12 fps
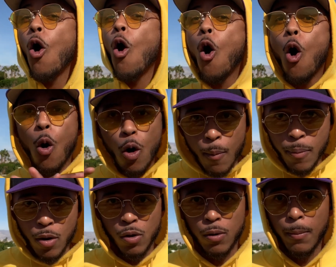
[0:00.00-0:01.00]

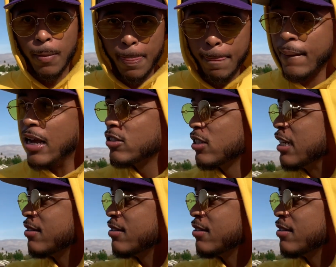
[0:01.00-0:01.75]
Horrible. It's